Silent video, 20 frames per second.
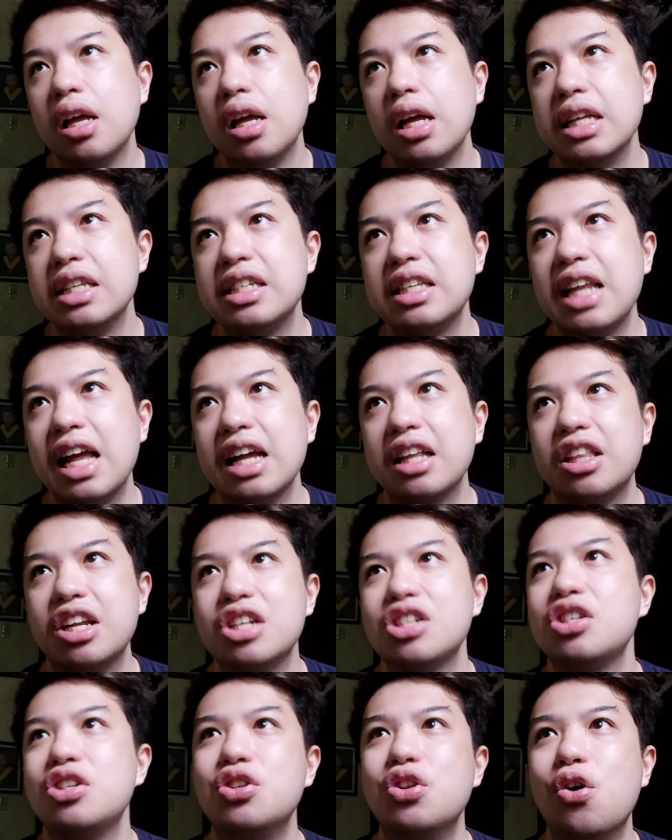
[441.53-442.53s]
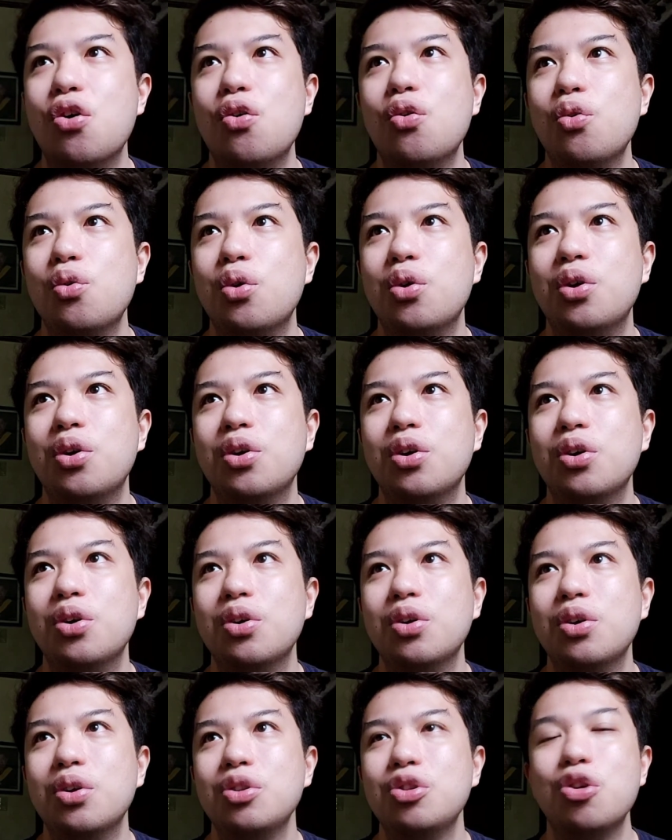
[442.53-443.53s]
It's like there's no
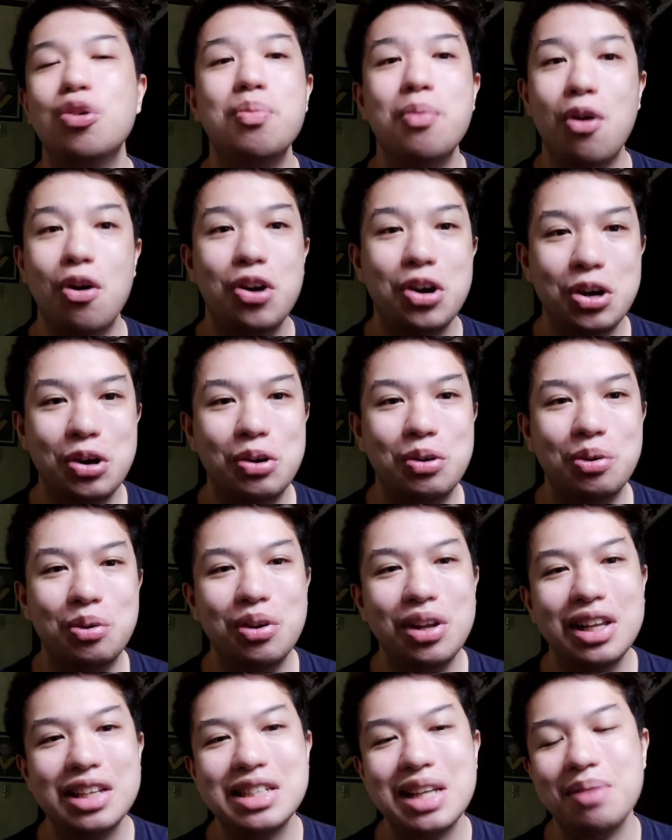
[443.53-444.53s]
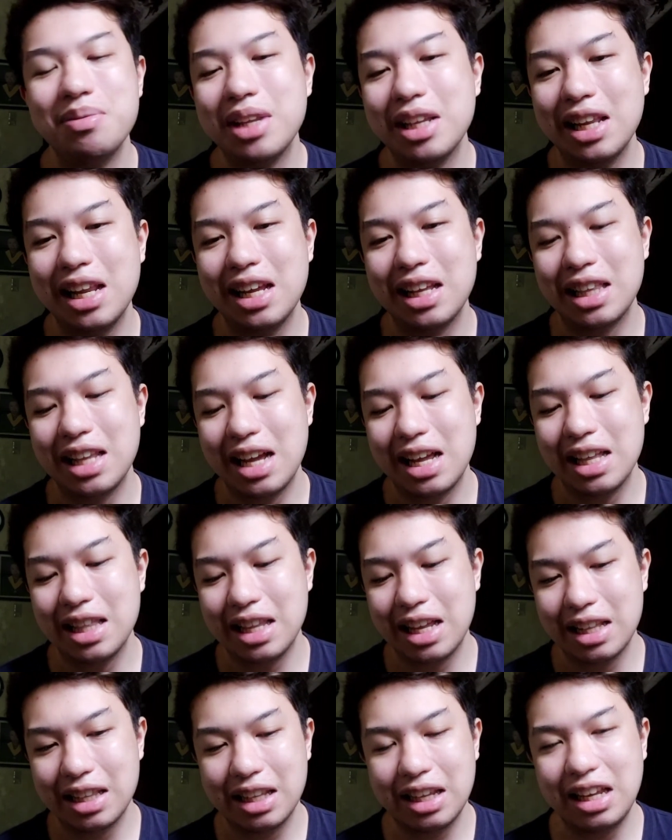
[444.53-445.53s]
tomorrow, something like that,
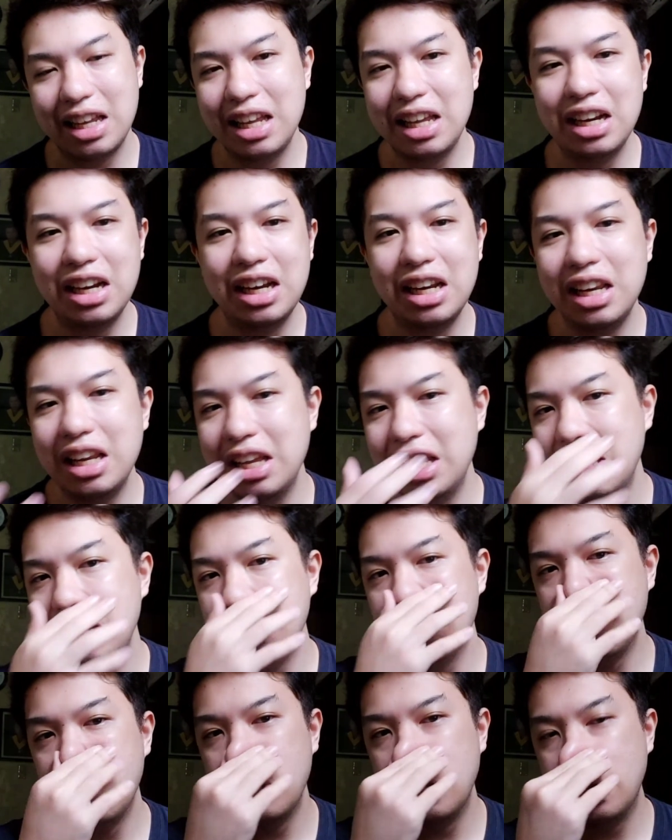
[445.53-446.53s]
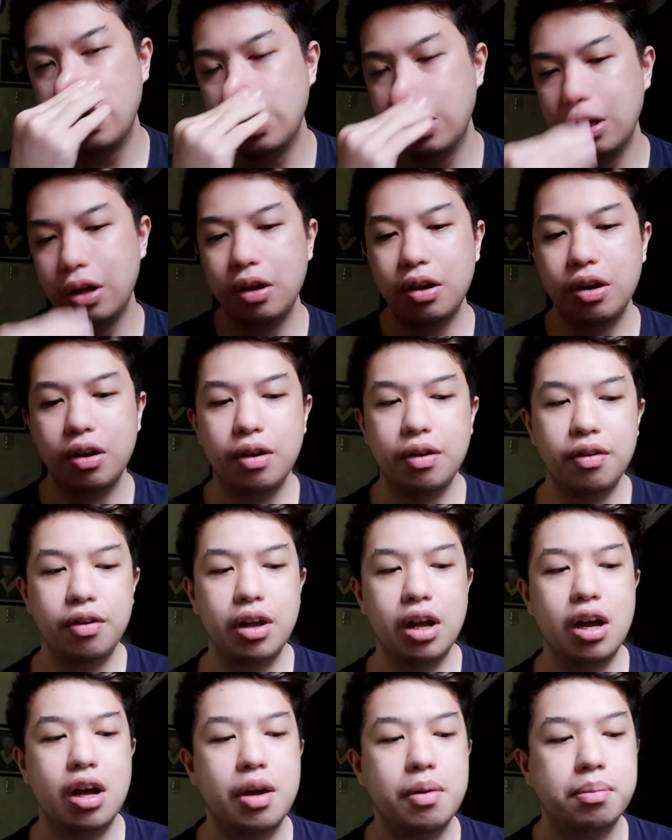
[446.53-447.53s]
that he really
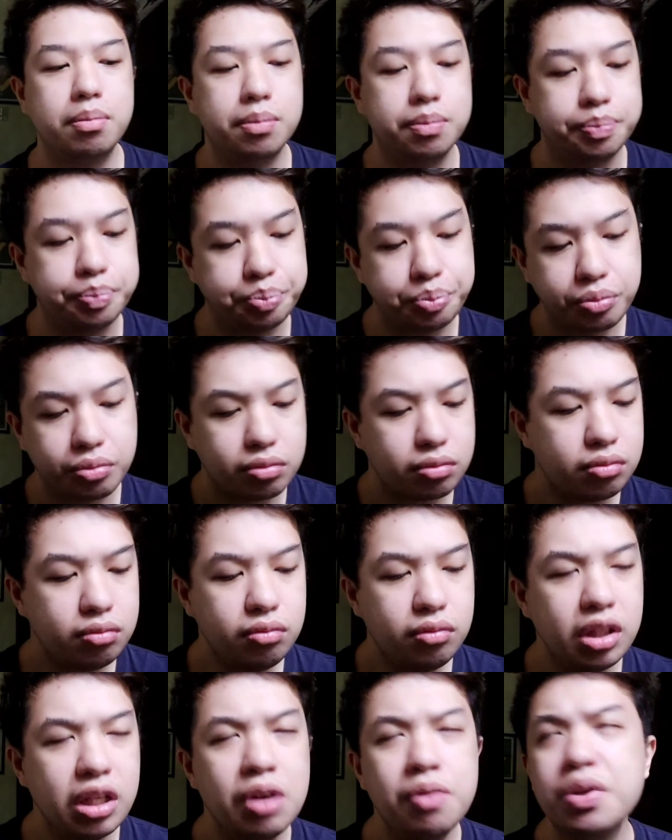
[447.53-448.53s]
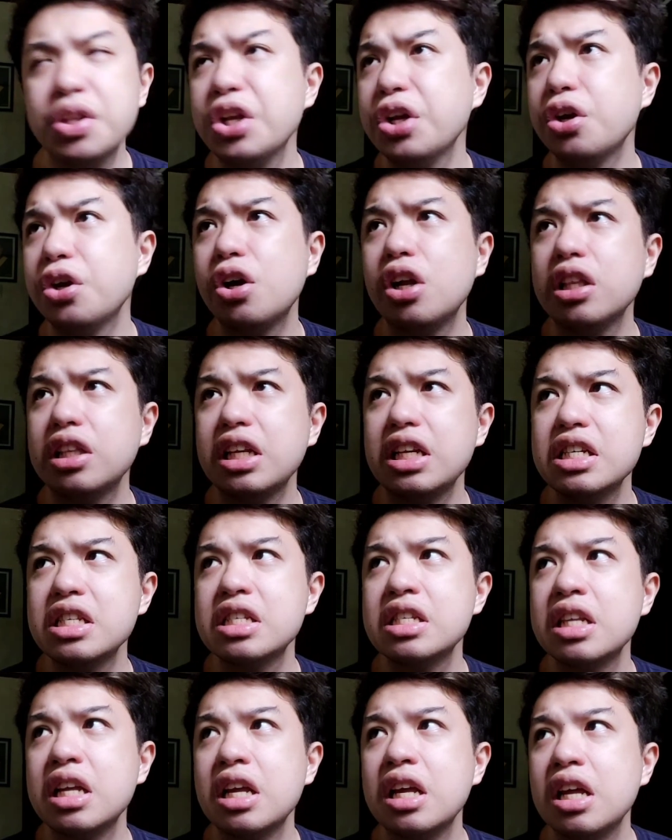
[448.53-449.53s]
um what do you call
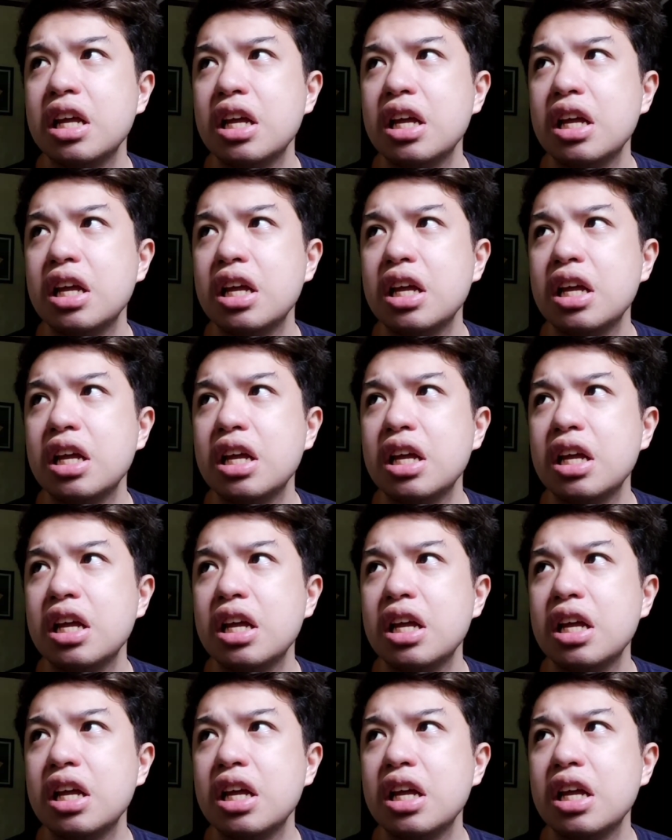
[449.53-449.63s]
this,